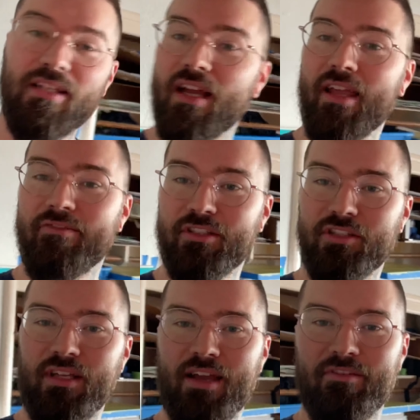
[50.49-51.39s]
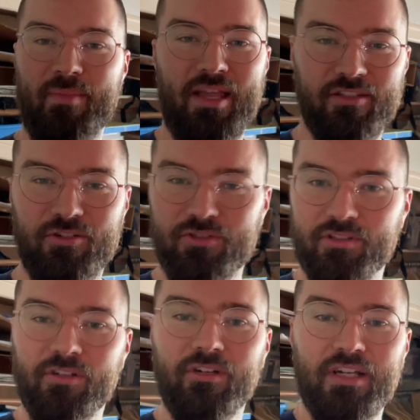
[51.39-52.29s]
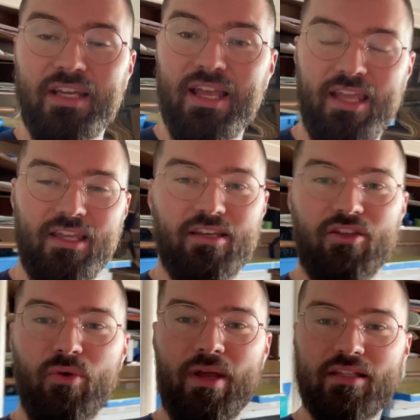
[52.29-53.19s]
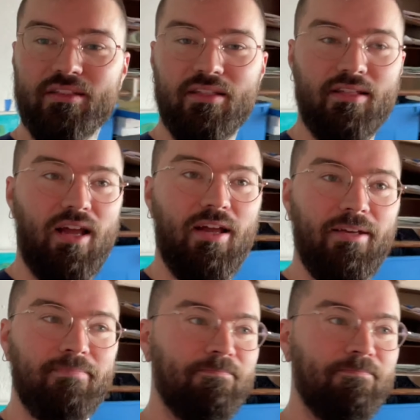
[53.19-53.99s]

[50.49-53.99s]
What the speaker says: I officially have a master's degree in UX design.